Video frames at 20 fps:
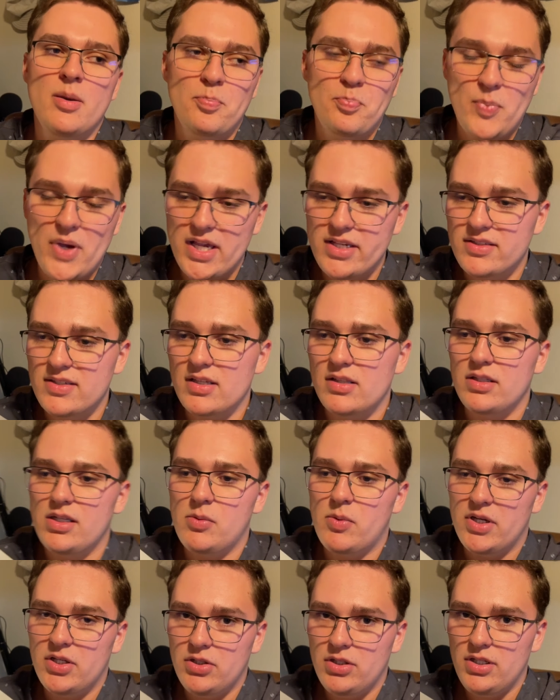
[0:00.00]
basically
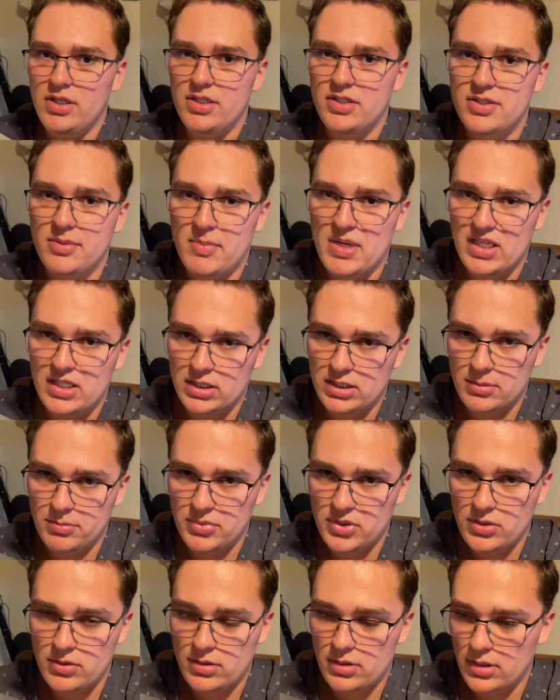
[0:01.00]
what you need to make a
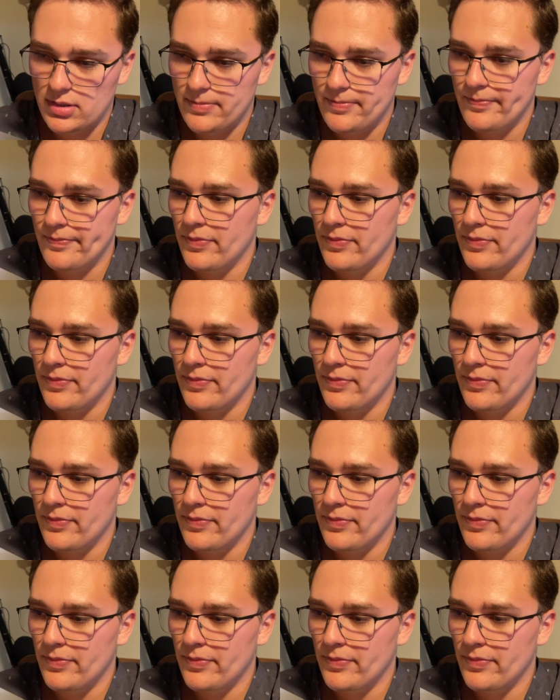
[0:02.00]
computer.